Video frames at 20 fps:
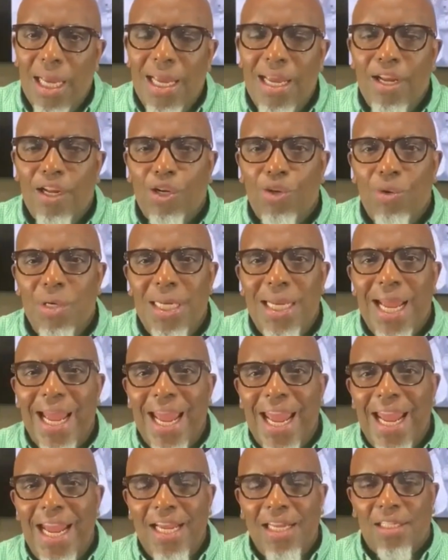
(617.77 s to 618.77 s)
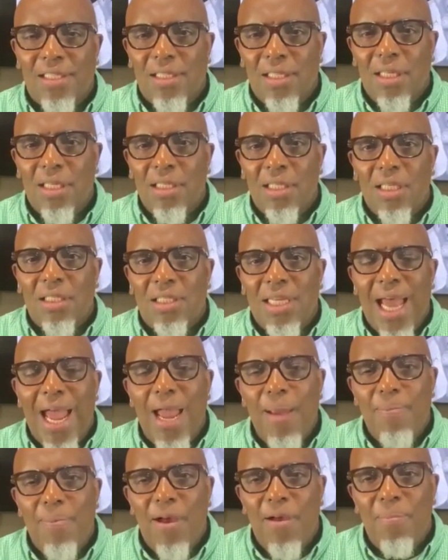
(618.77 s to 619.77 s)
it creates the
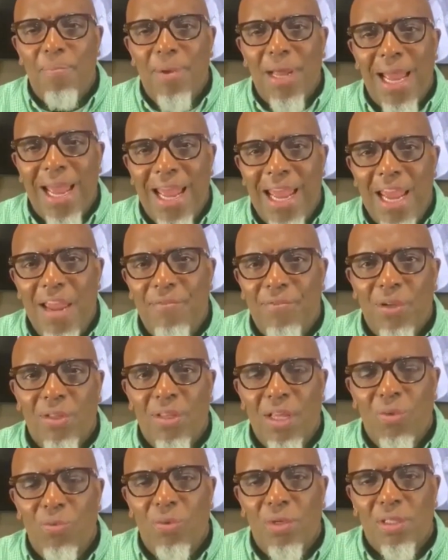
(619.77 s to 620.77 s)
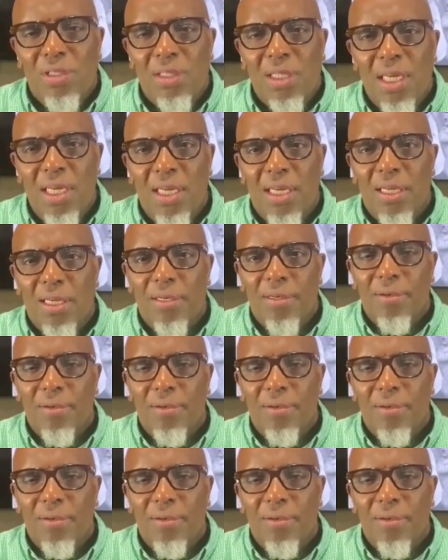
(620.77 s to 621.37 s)
type of behavior that we're seeing.